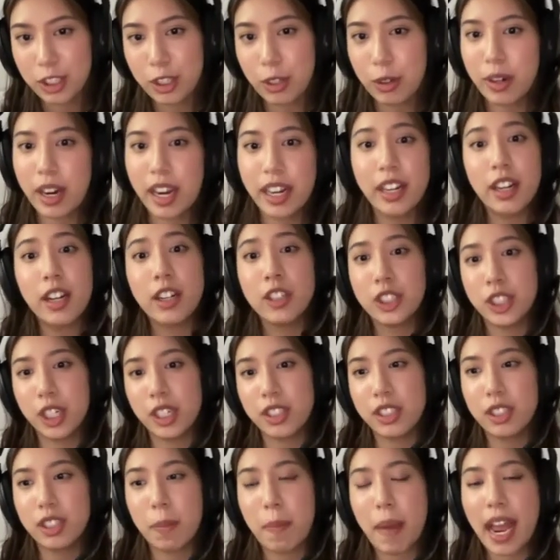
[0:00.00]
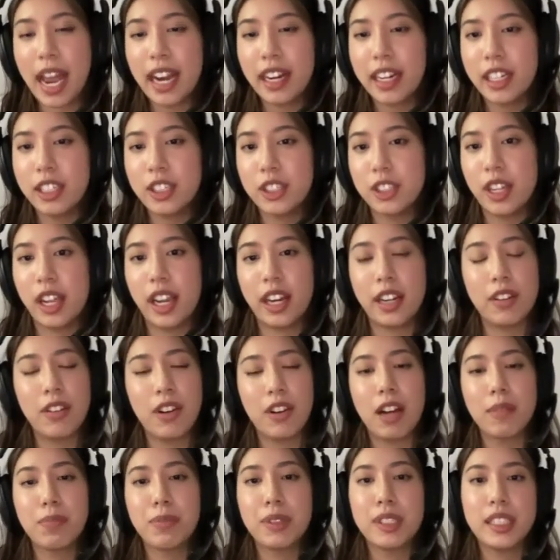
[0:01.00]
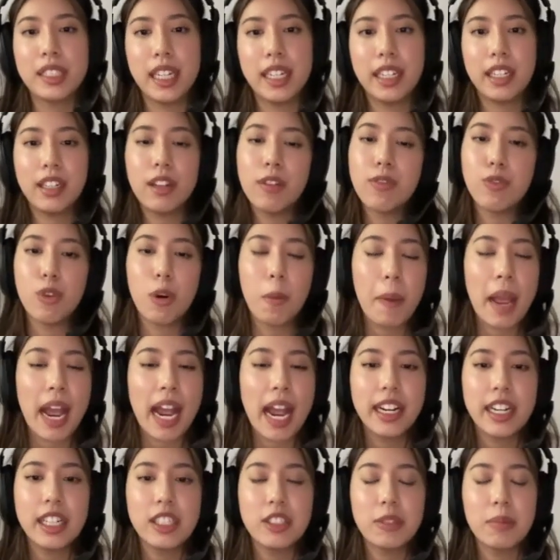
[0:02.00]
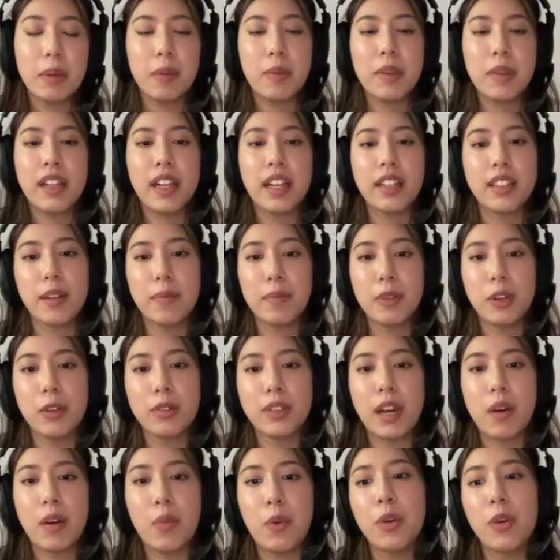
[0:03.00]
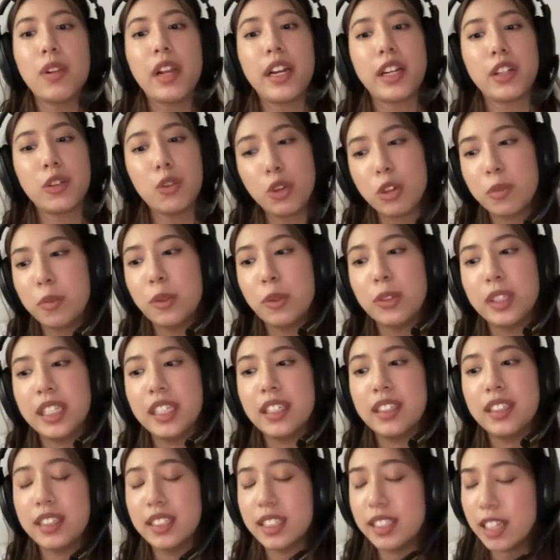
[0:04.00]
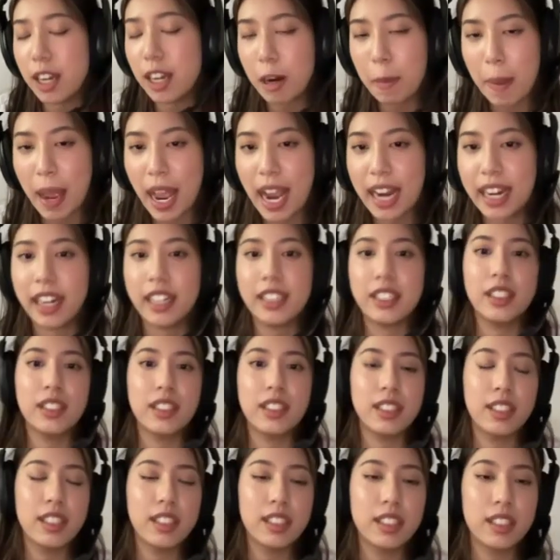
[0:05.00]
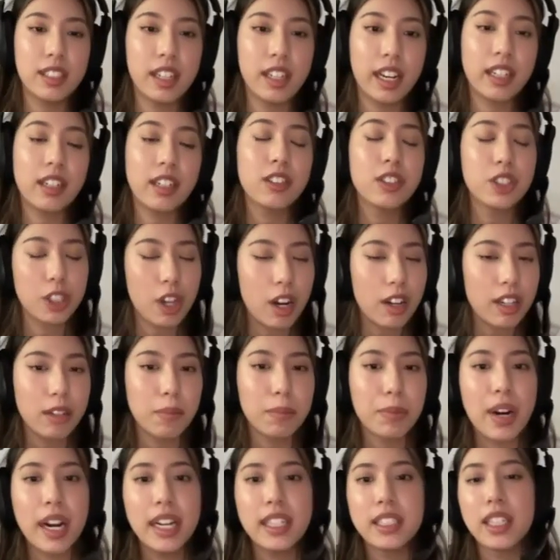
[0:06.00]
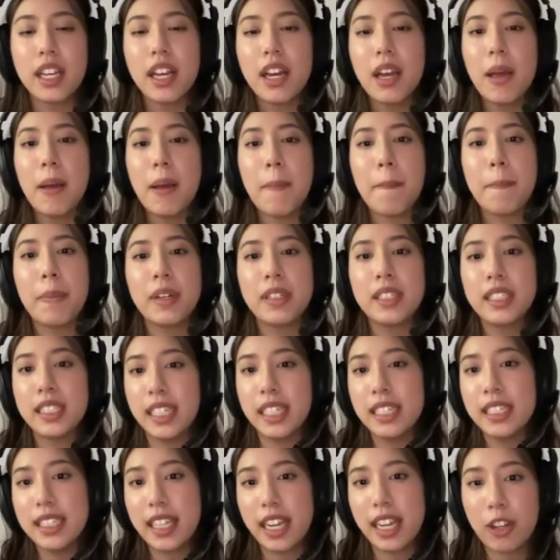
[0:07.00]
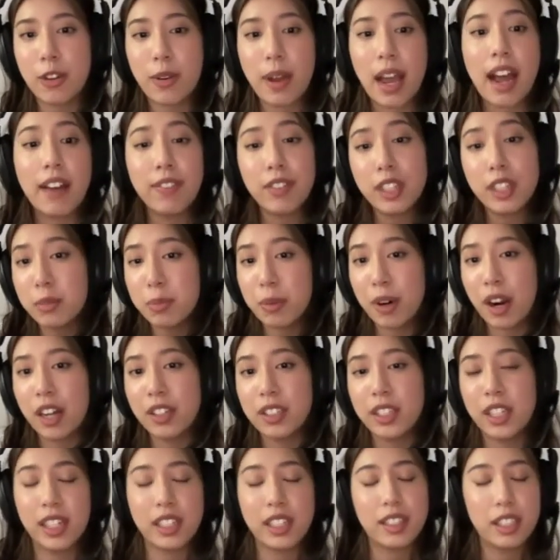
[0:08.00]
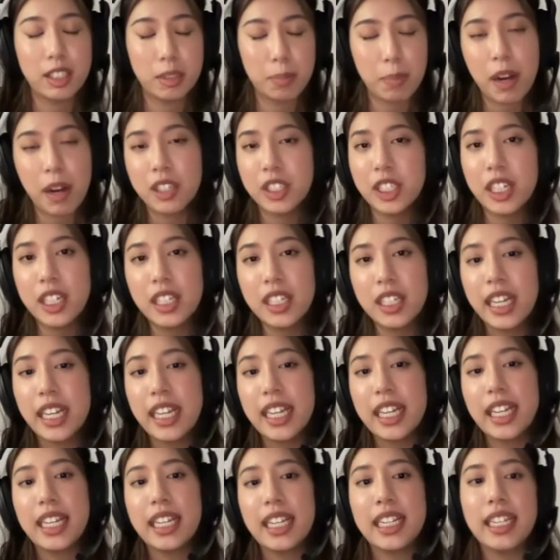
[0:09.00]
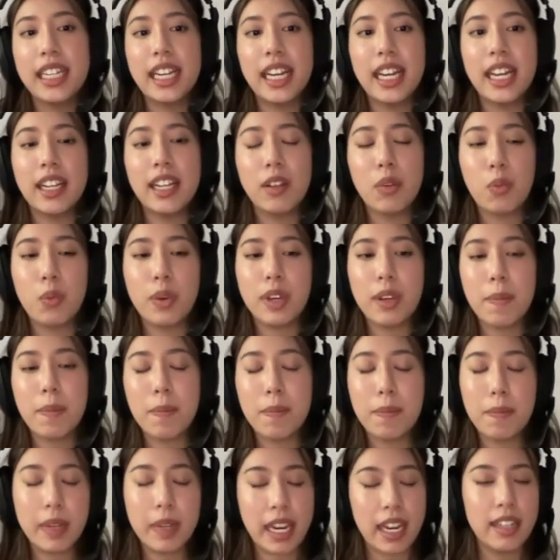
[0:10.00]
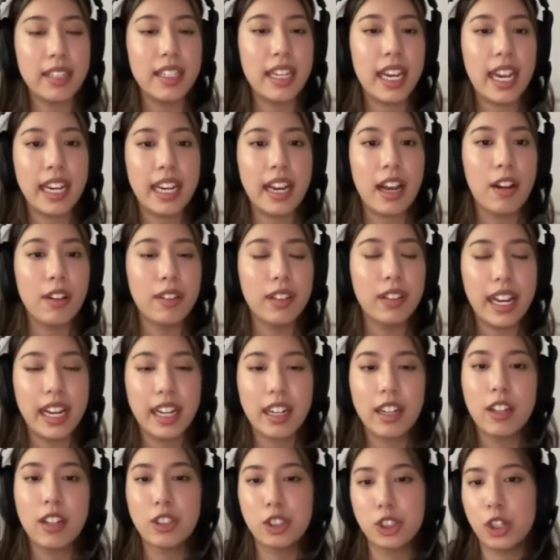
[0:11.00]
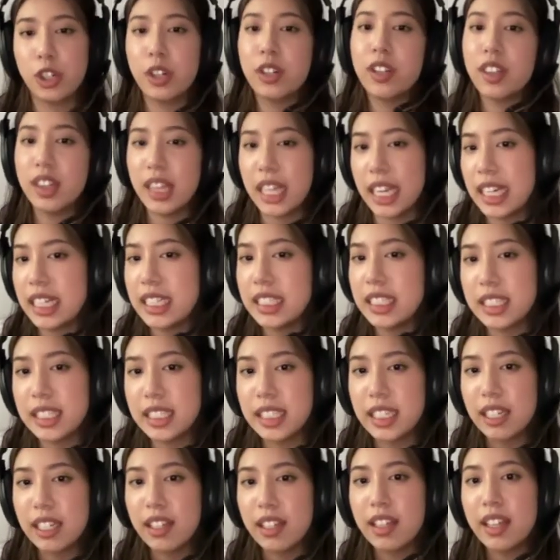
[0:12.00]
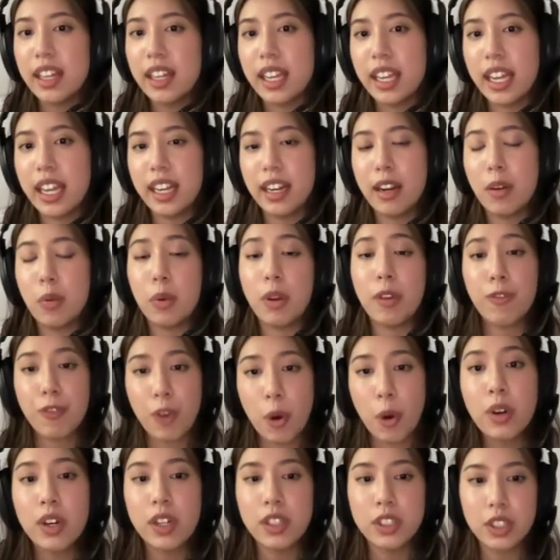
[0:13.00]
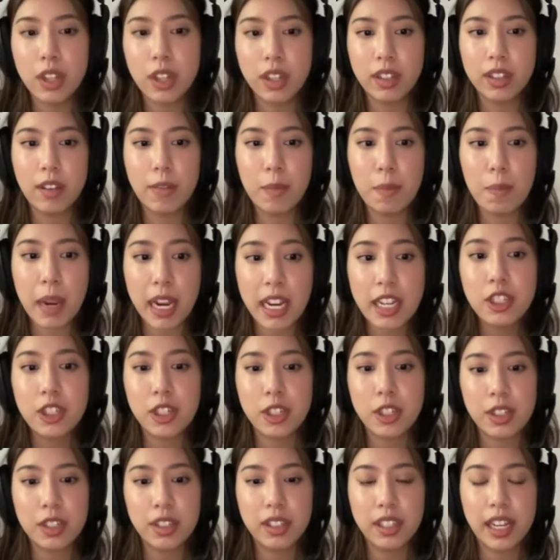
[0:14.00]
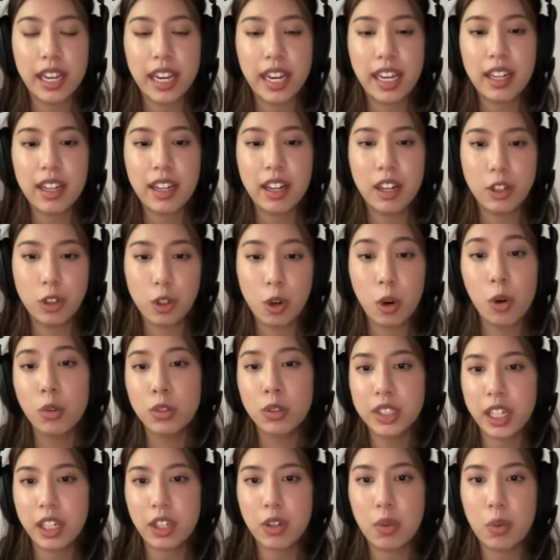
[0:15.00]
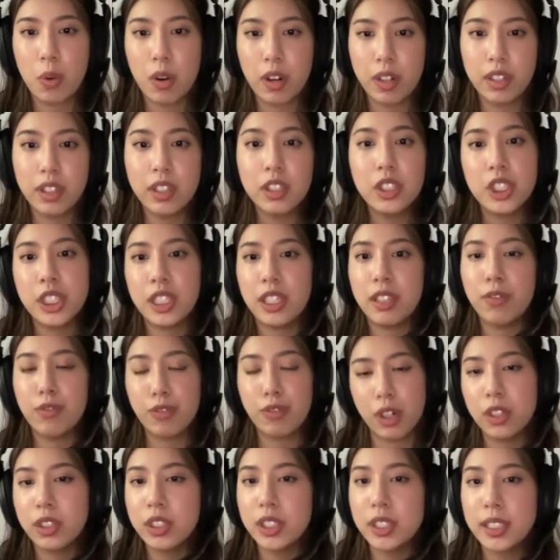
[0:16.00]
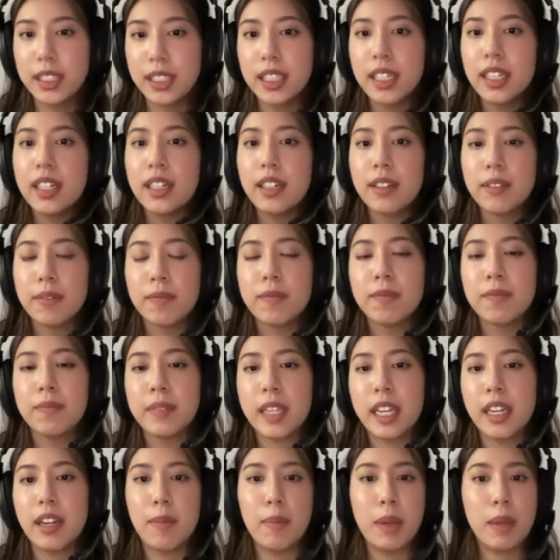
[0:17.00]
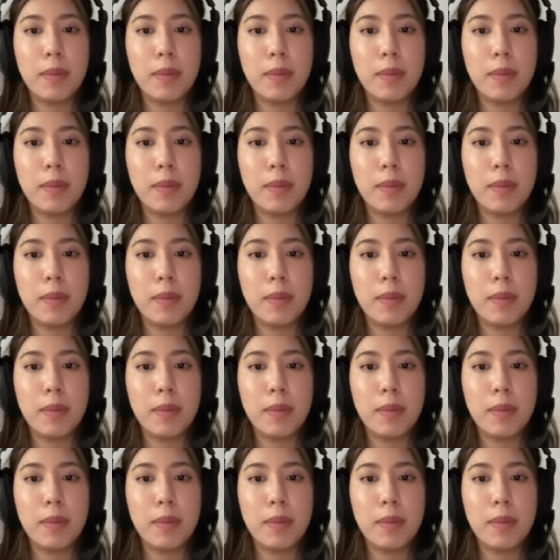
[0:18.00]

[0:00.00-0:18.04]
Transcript: kind of adjust the package, like not presenting the full package. Maybe let them know that, well, like normally this is our package and this is like the starting price. But since that you have this product, like this budget, then we can take out like a certain things. And then we focus on the major like goals that you want to achieve first. And then maybe